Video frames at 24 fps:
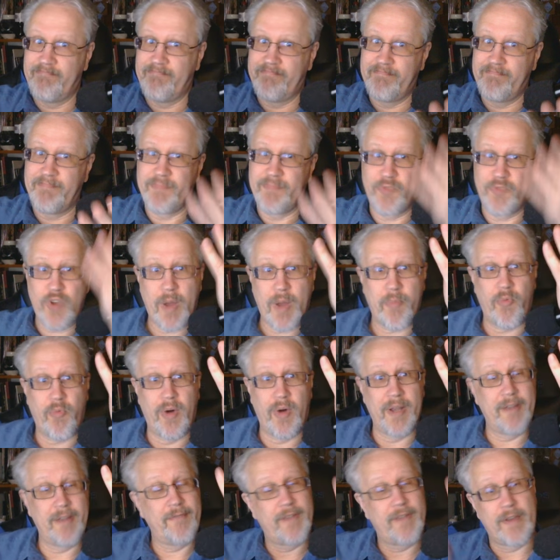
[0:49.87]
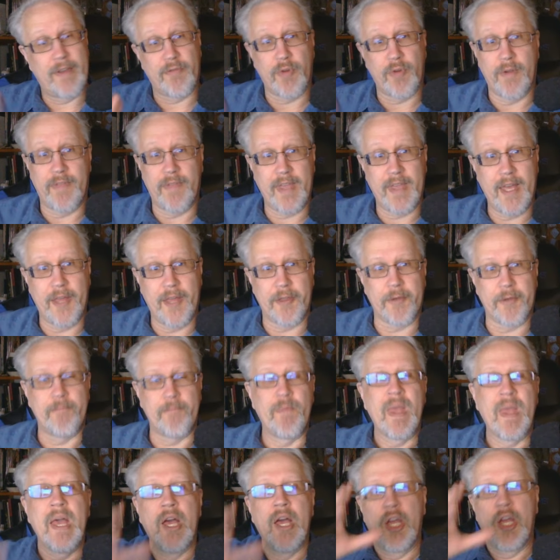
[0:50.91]
drop one in favor of the other.
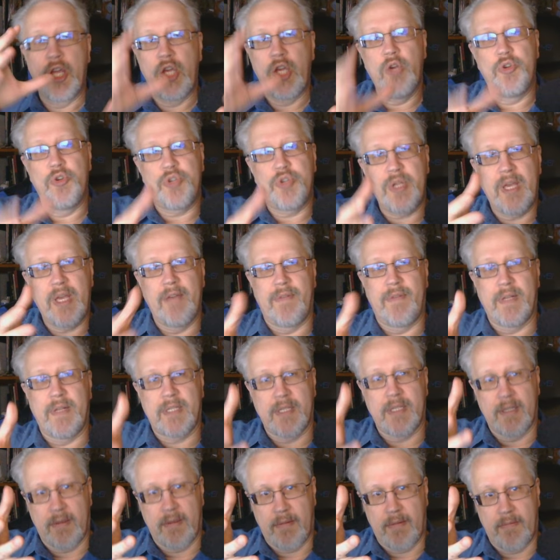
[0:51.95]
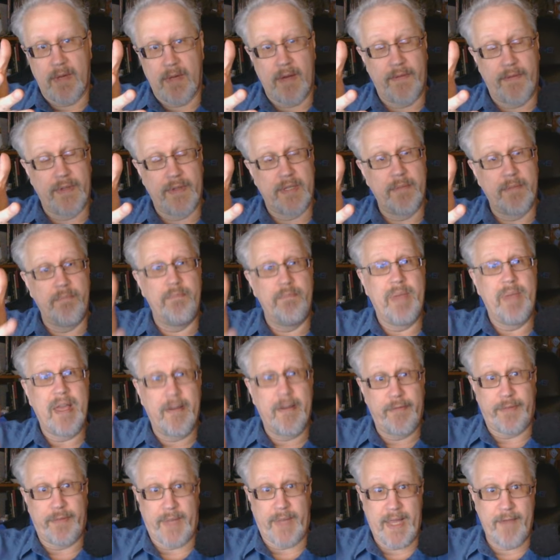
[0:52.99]
Usually if it's a big
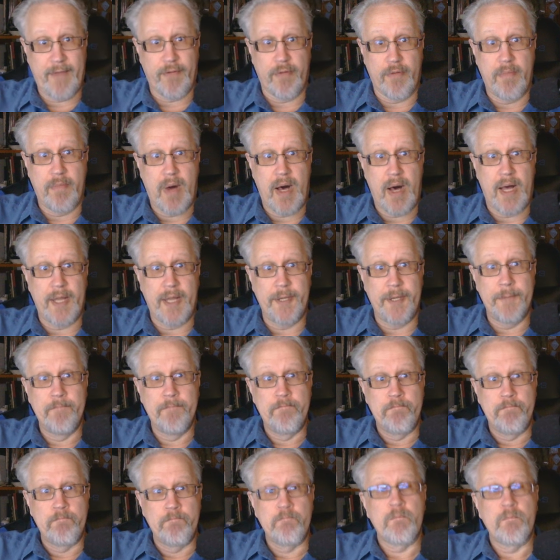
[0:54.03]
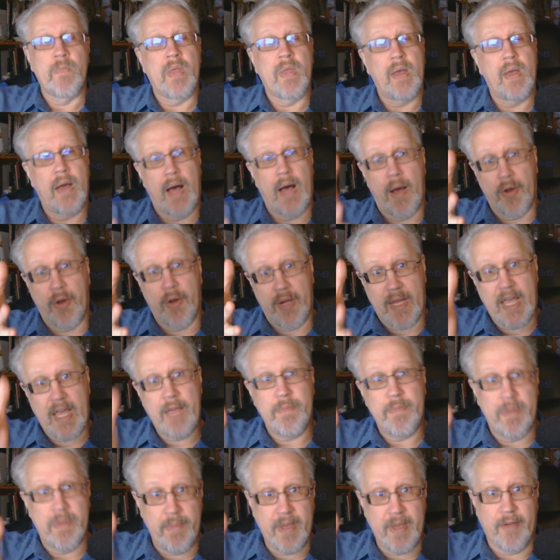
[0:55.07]
flavor mod, I'm going to
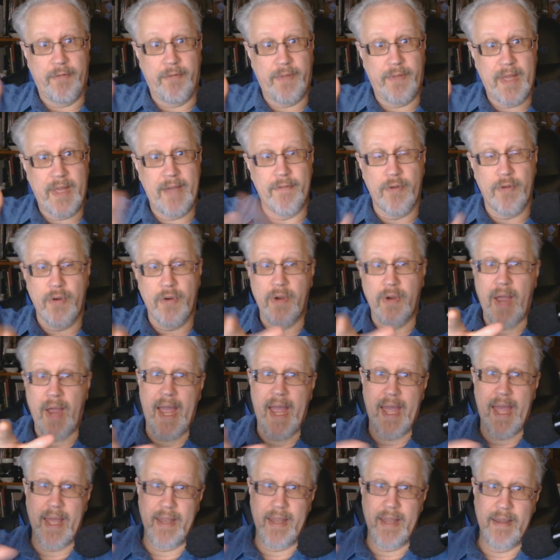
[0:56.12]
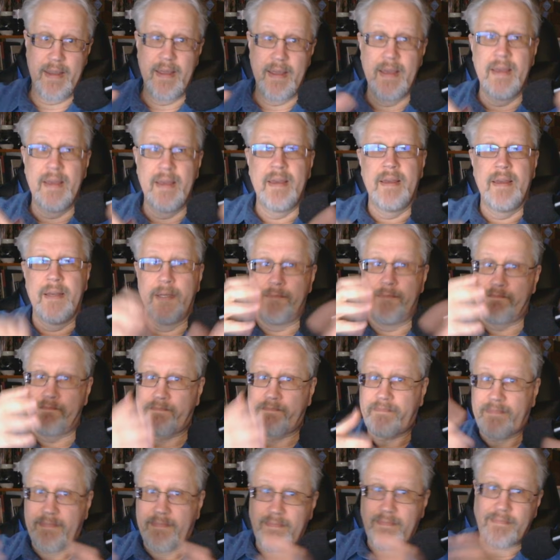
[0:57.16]
keep the big flavor and
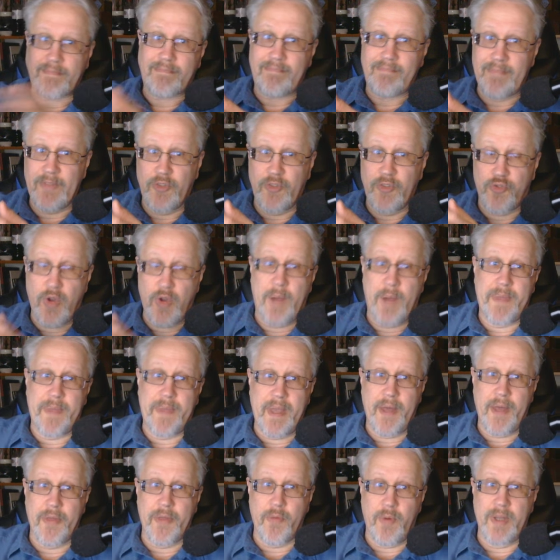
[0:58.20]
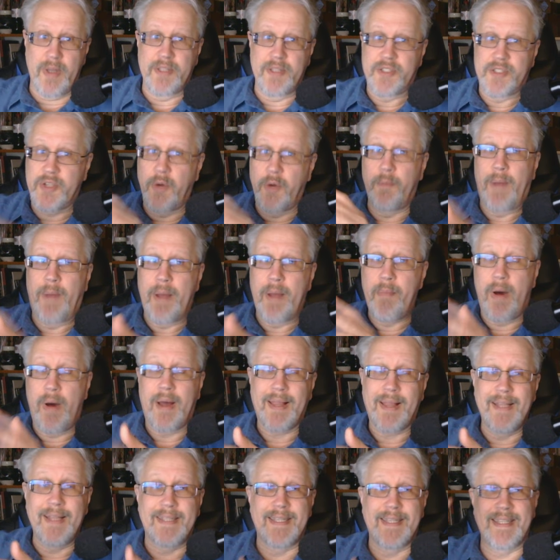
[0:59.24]
drop the other one. So my mod
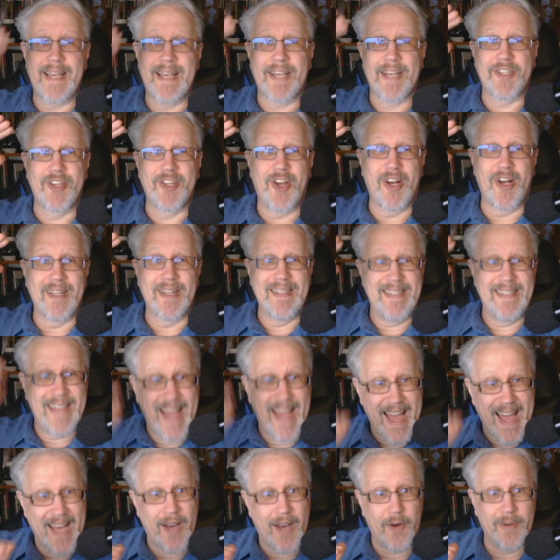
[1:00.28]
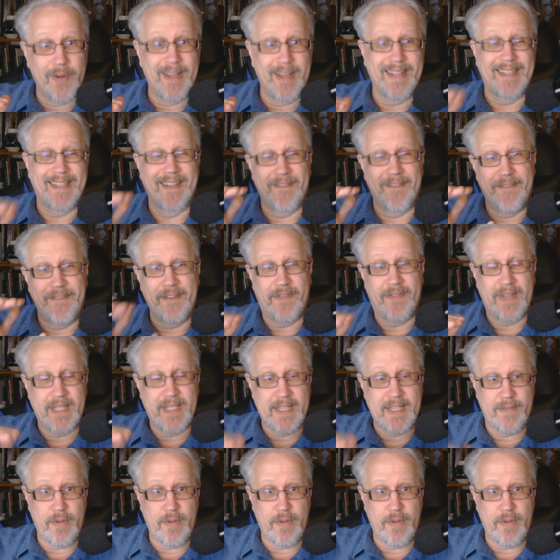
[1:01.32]
list has actually gone down to 57